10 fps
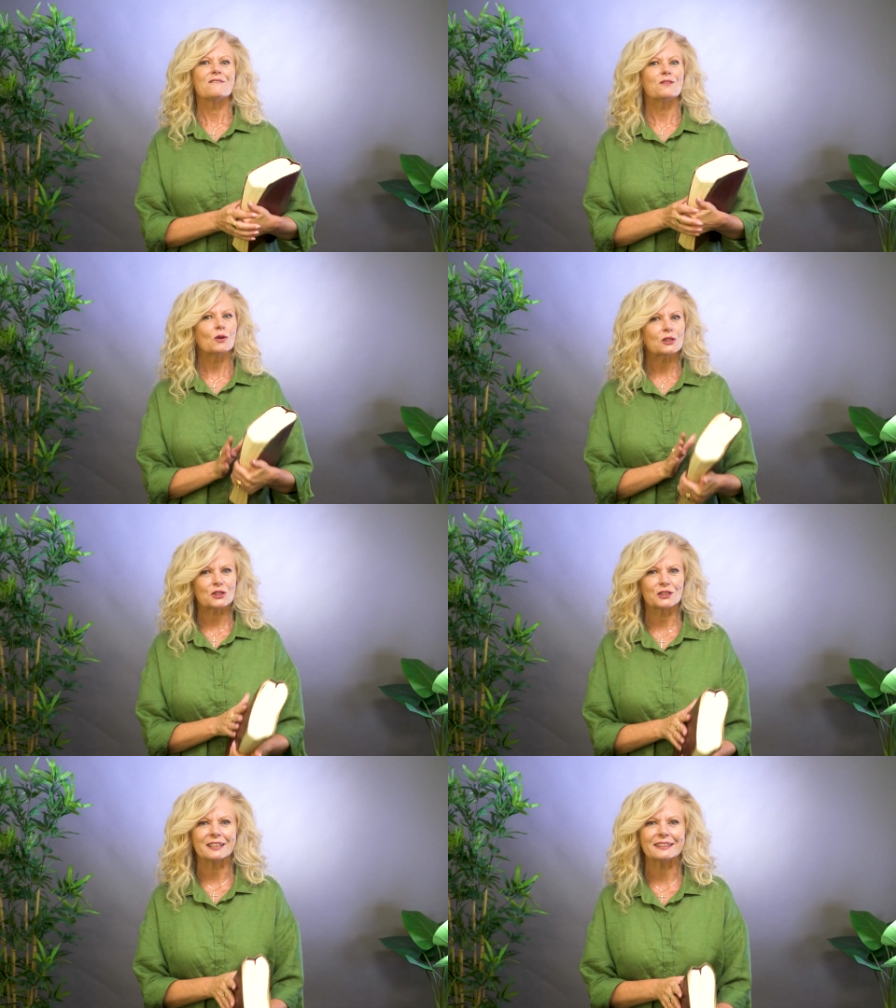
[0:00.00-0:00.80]

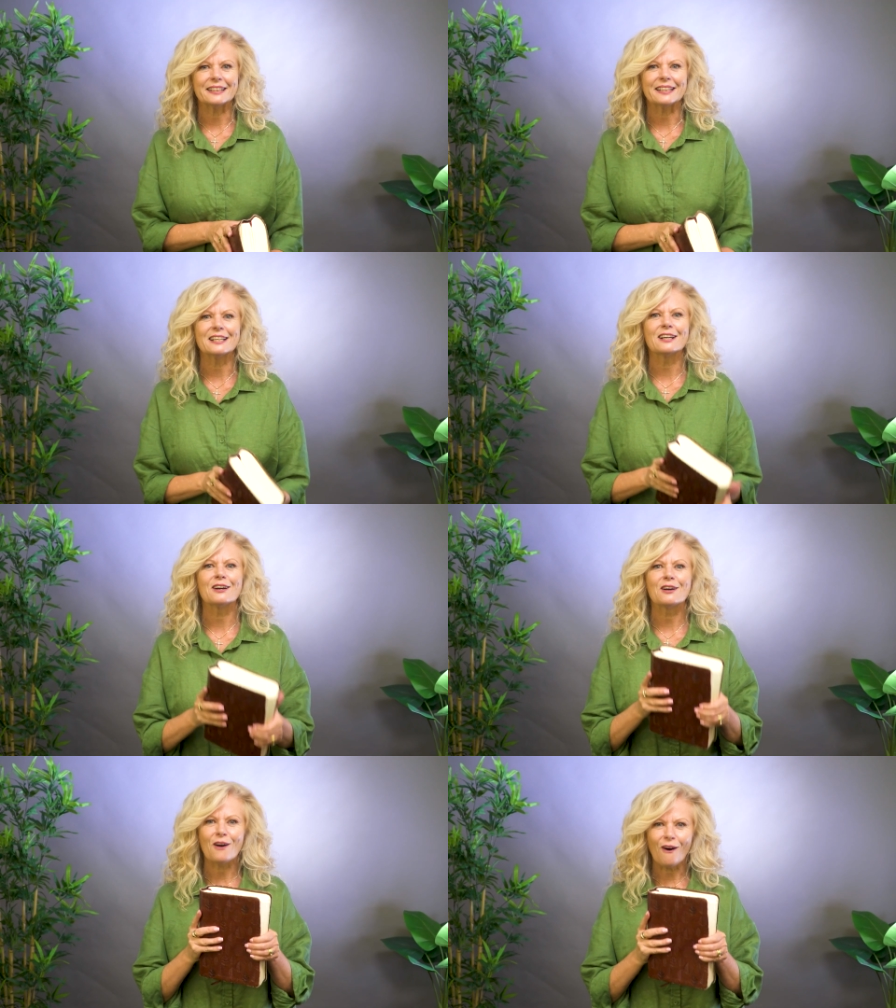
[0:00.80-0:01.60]
Fortunately,
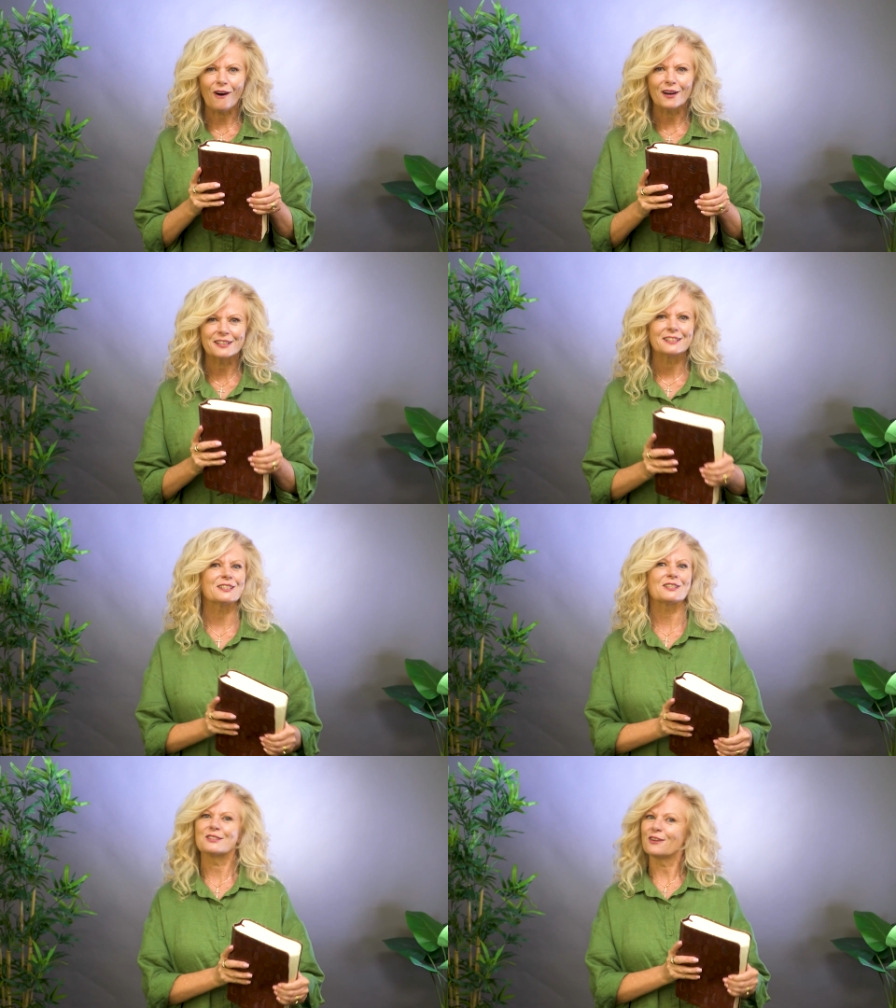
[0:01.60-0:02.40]
God
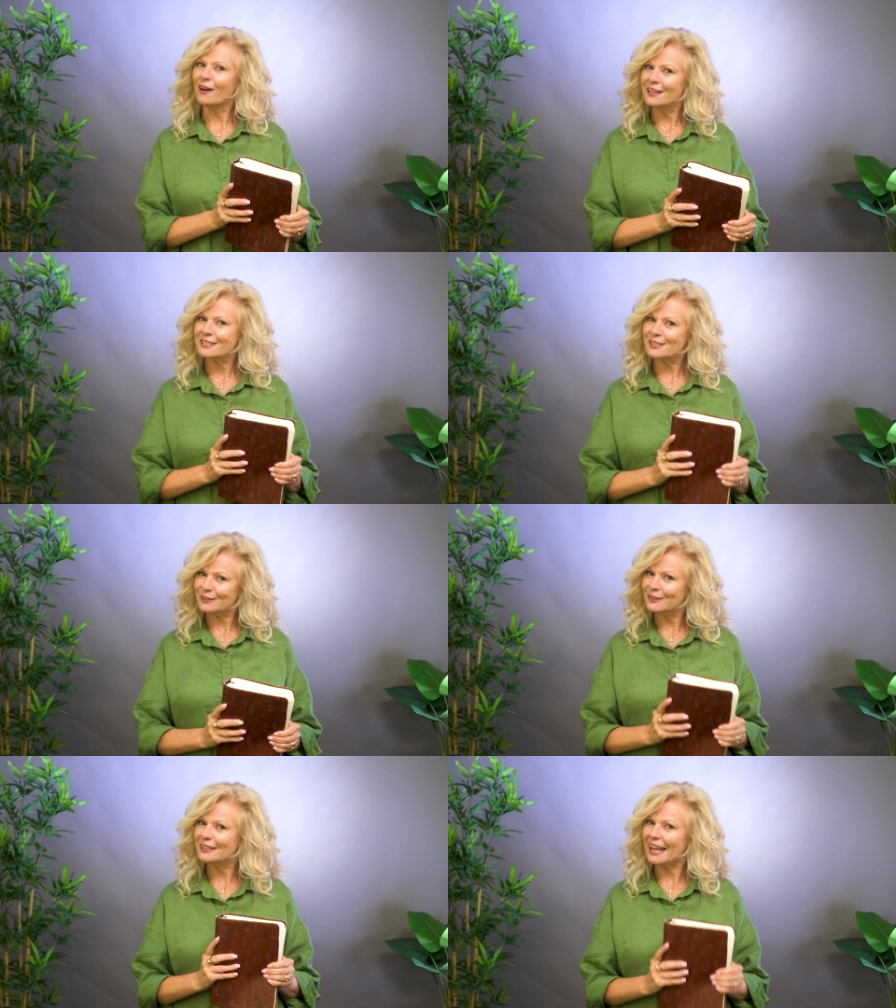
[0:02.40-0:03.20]
does not
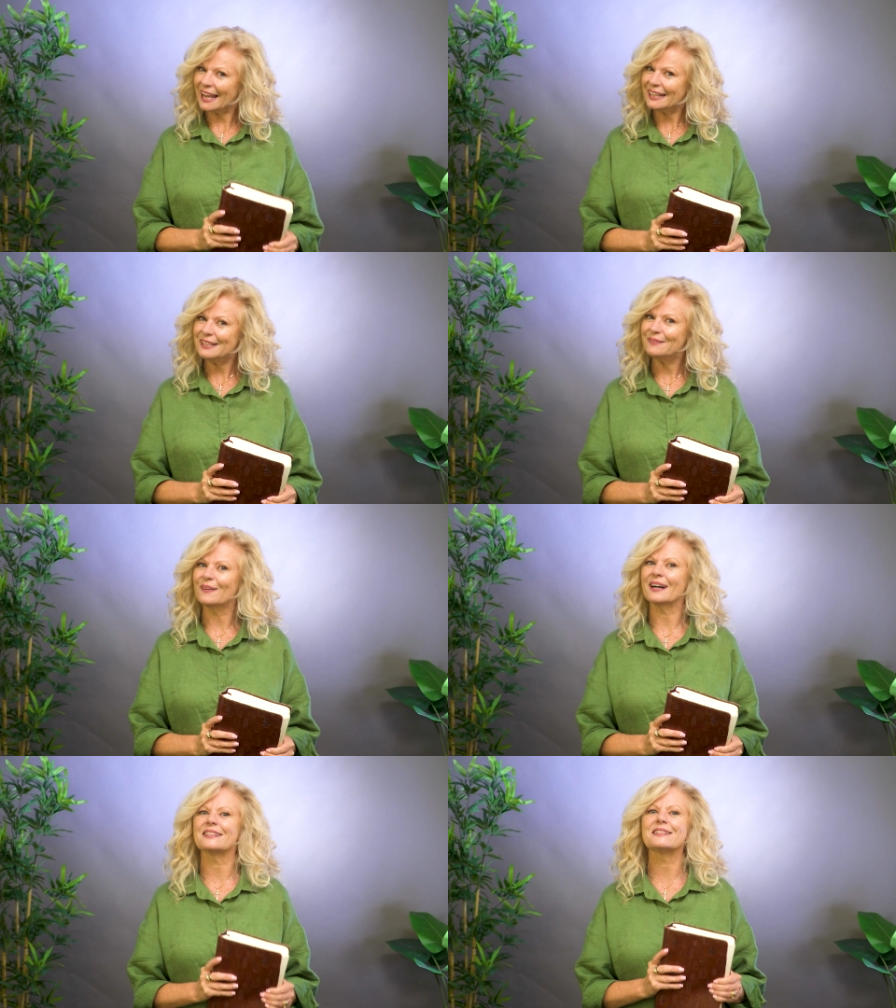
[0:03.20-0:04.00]
exclude
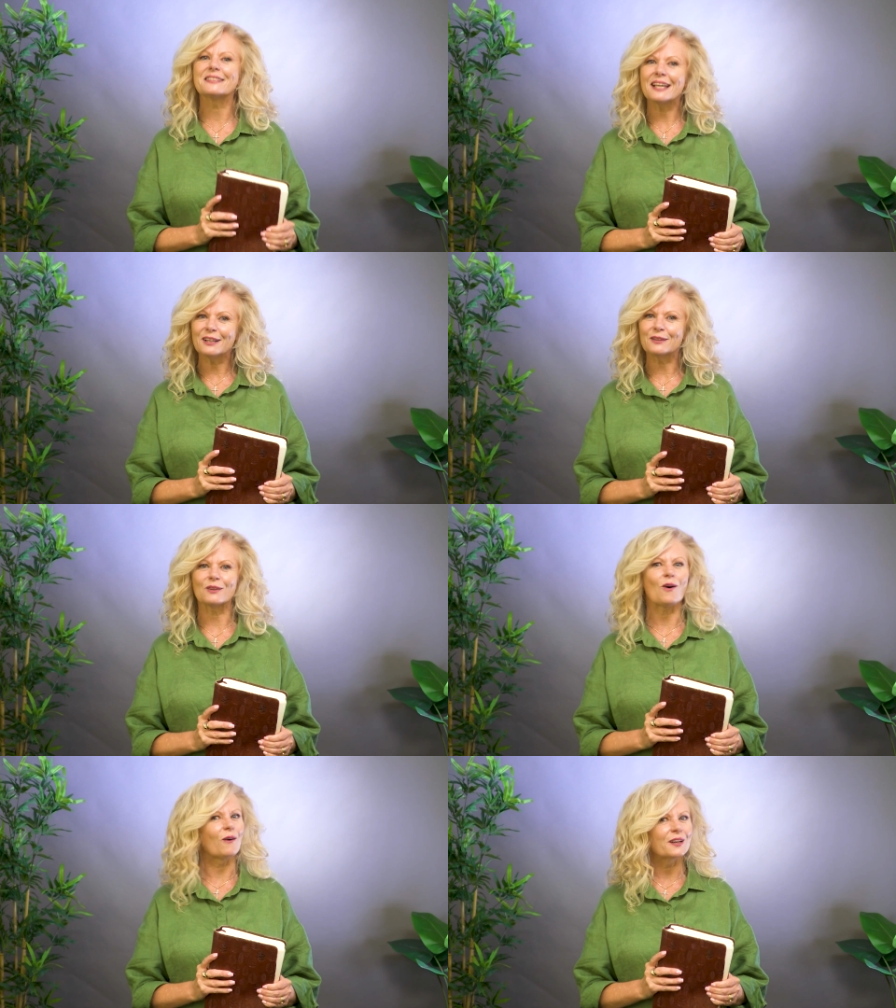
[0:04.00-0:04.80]
anyone,
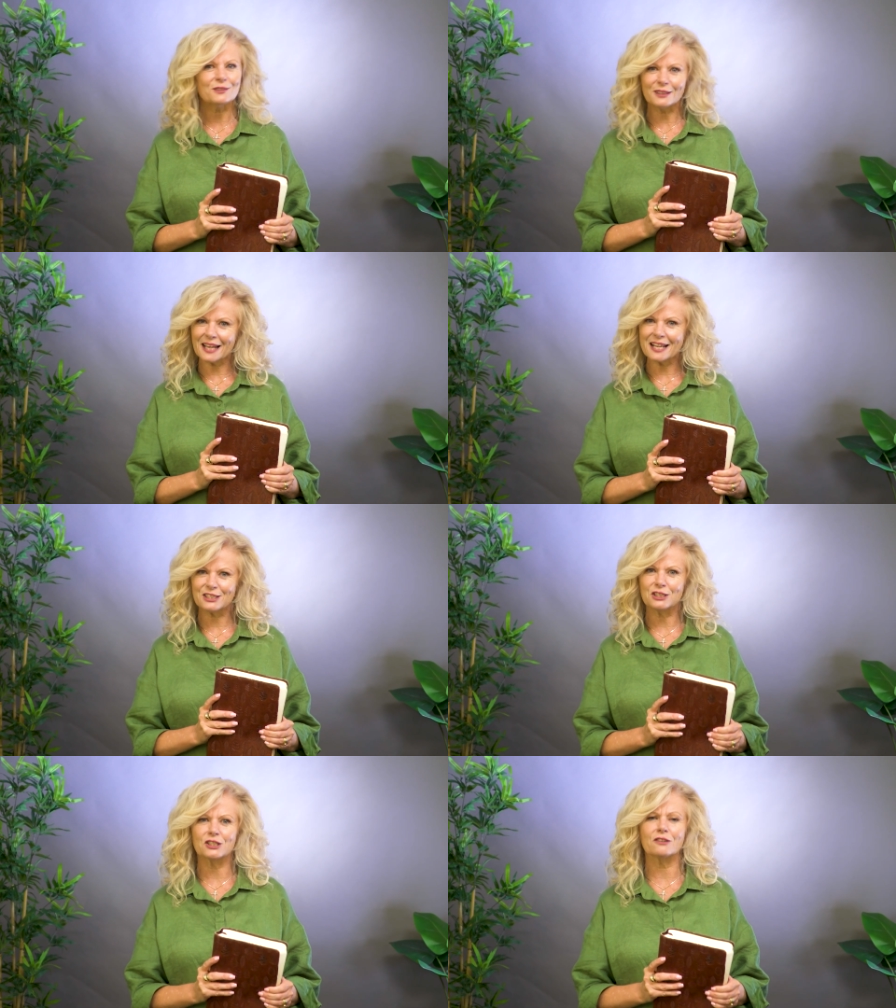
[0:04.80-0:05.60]
single or in a
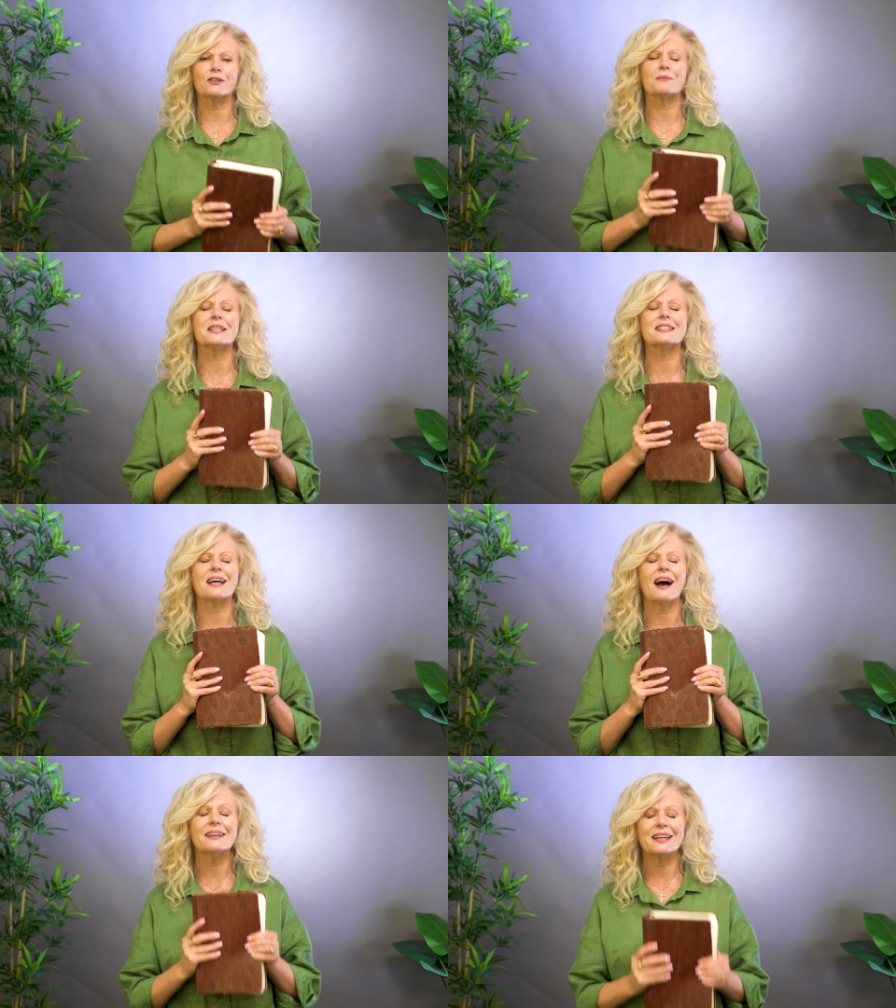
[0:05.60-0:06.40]
relationship, from His
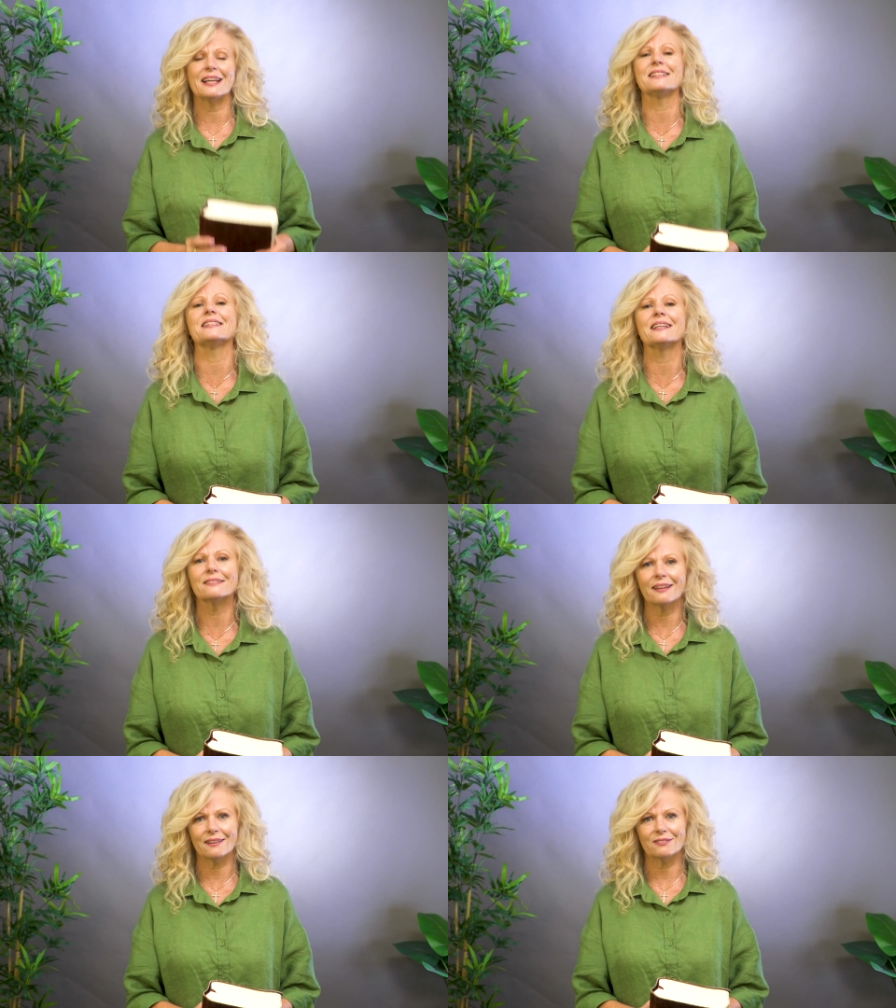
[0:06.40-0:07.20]

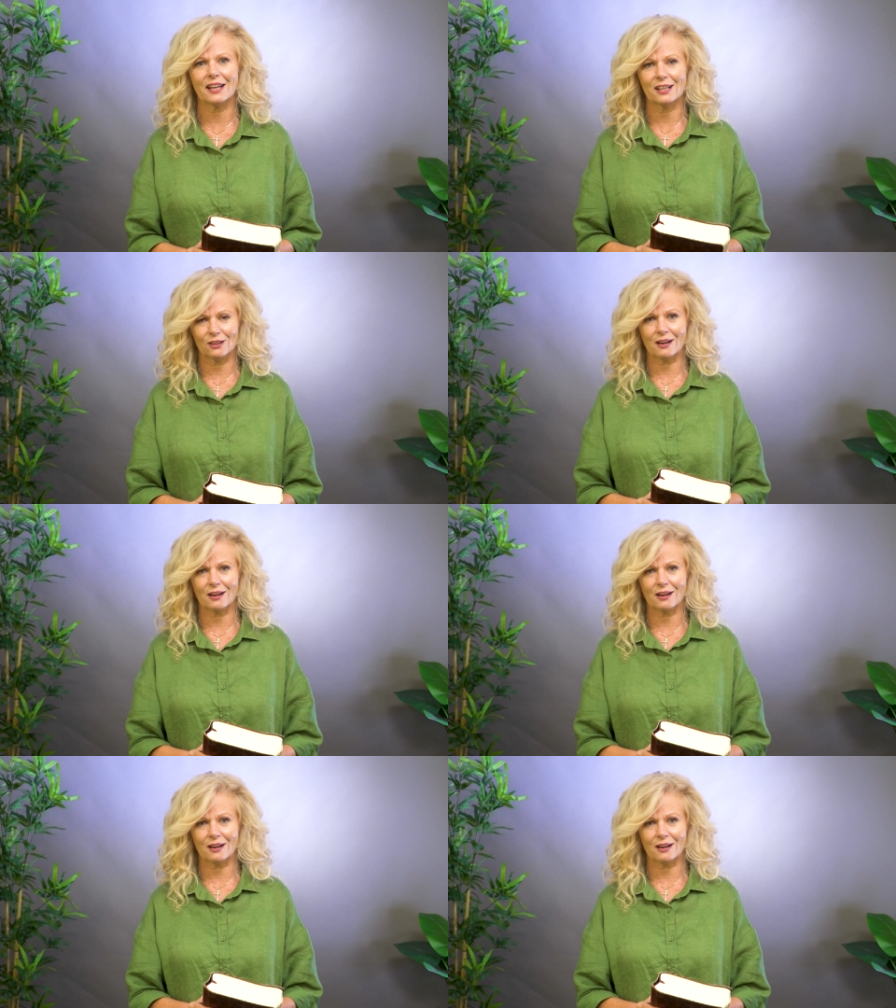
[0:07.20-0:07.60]
unending love and